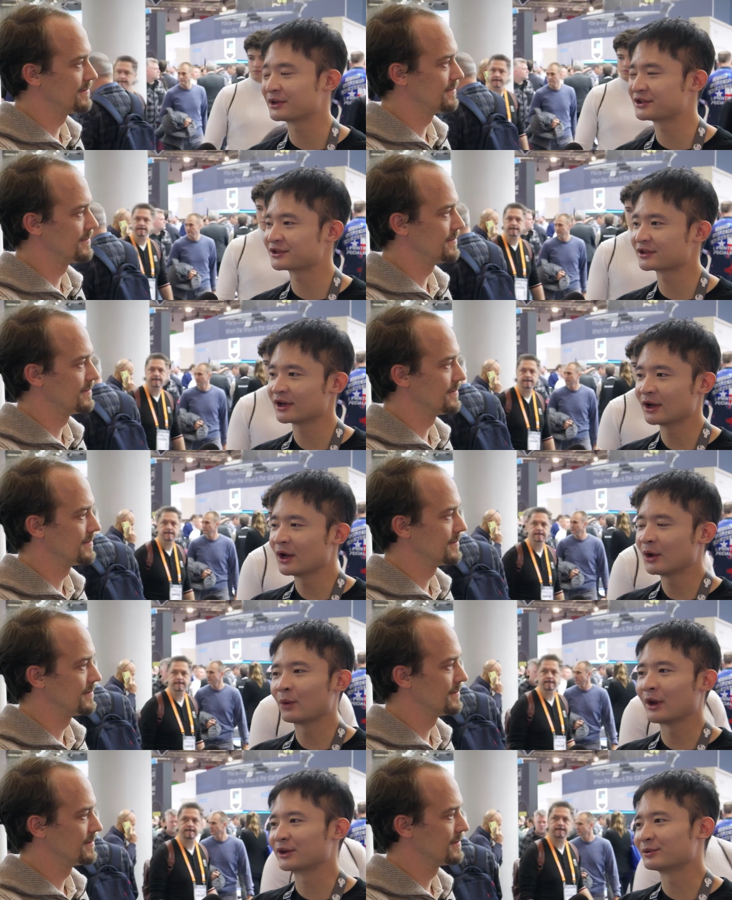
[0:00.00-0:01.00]
Speaker 1: which
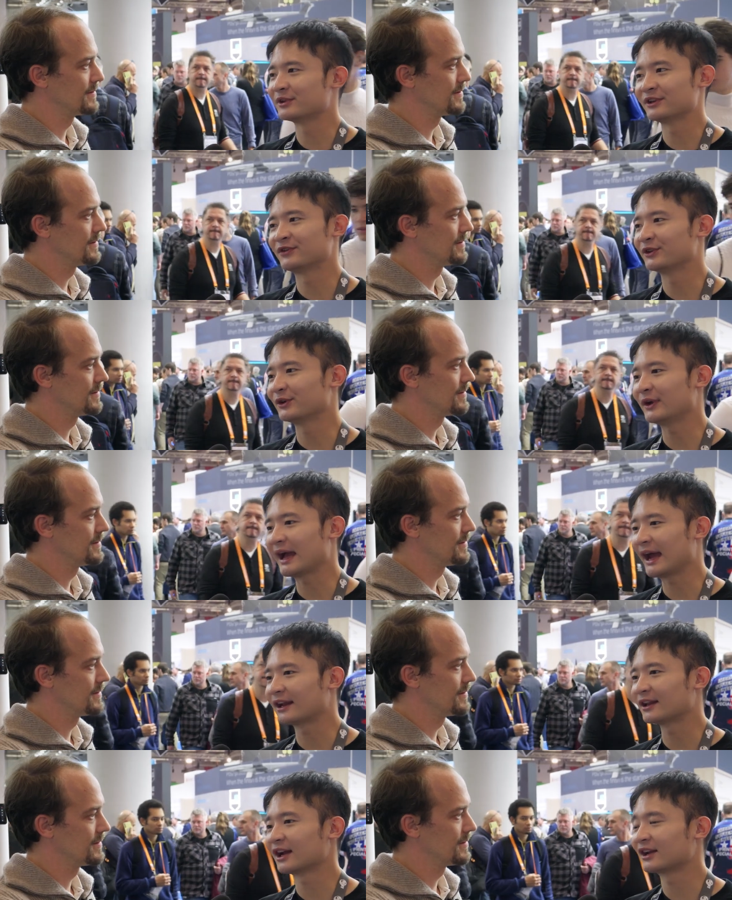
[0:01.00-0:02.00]
when you if you
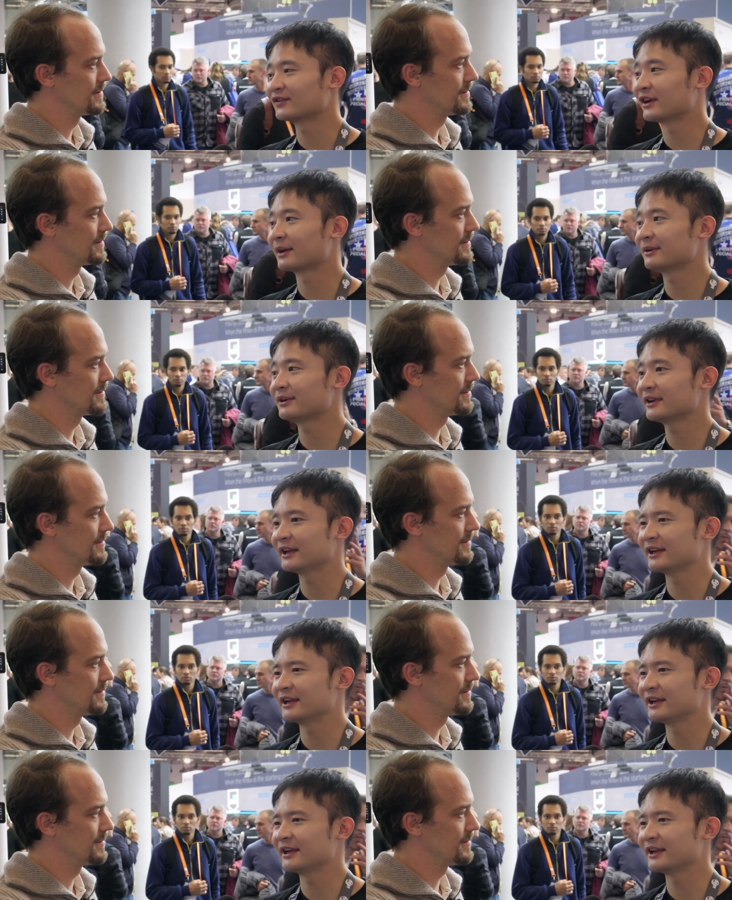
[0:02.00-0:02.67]
add a lot of fiber,